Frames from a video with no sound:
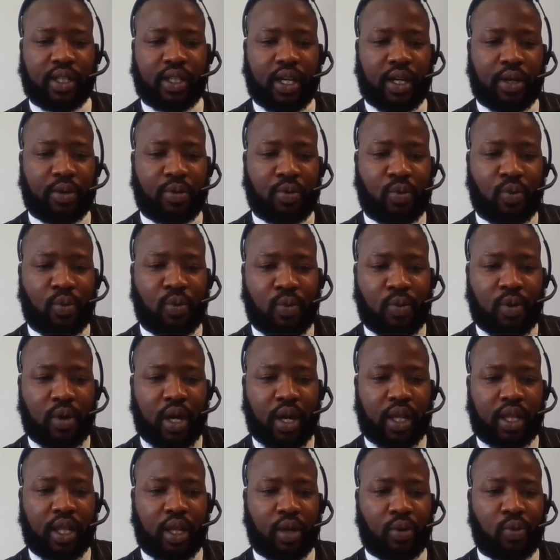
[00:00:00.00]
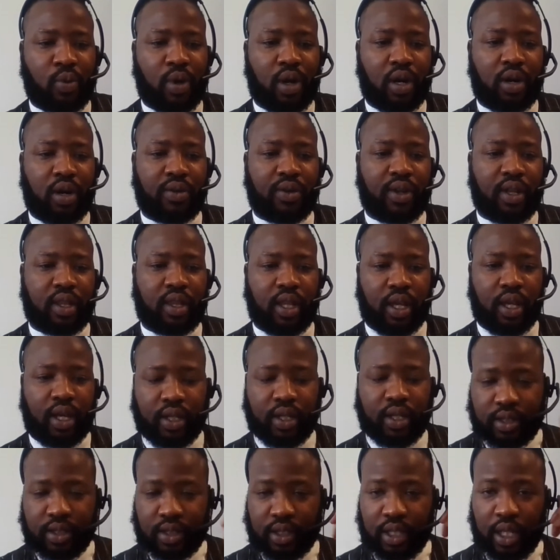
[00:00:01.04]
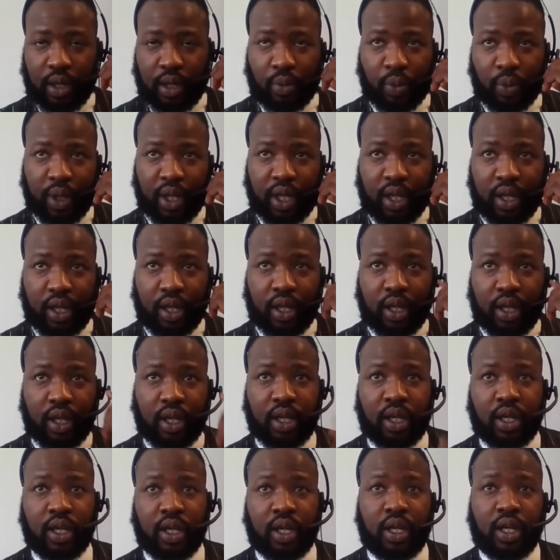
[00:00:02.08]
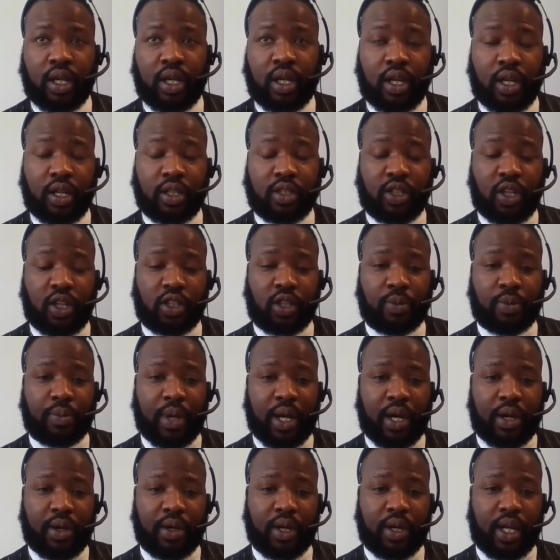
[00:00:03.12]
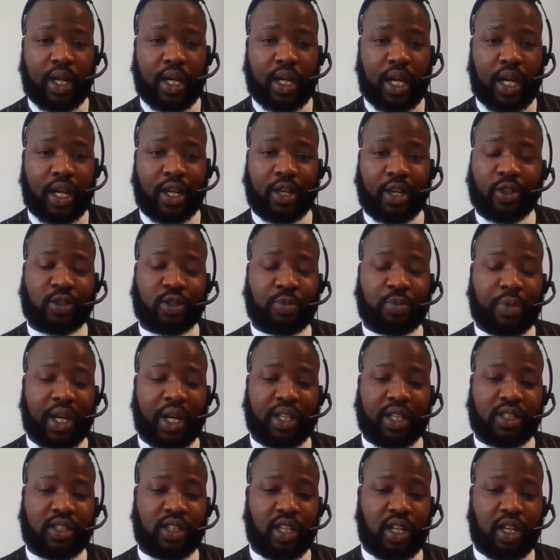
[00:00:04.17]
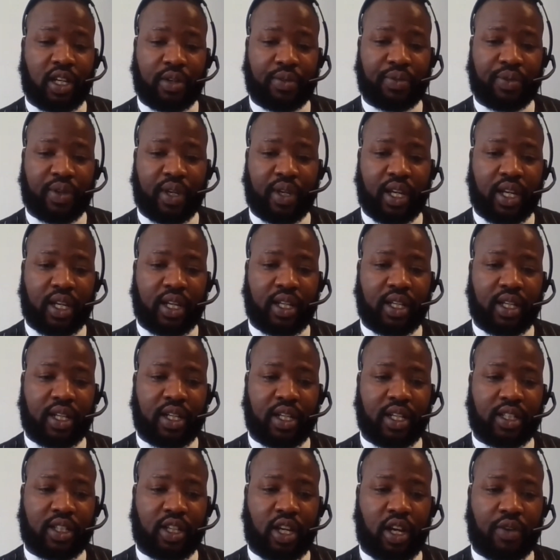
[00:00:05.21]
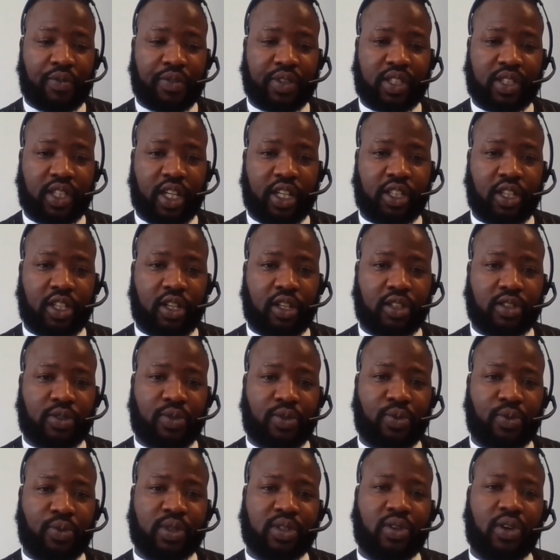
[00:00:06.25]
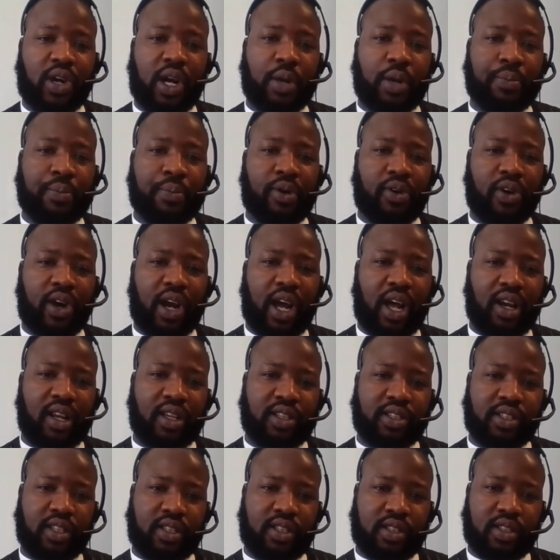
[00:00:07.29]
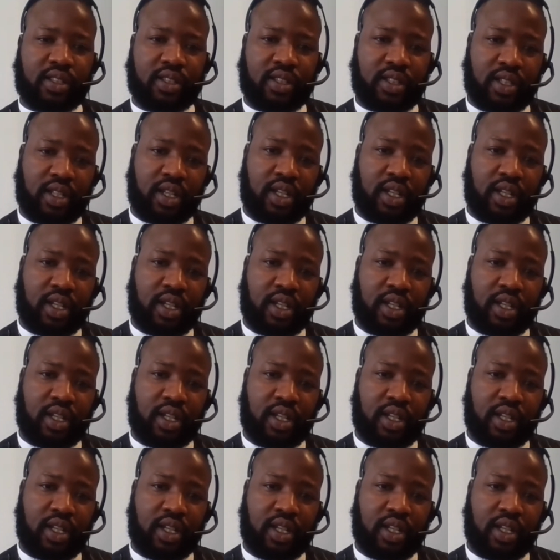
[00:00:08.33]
I think one of the things that we talked about, and I used to myself in this conversation, was around paralysis.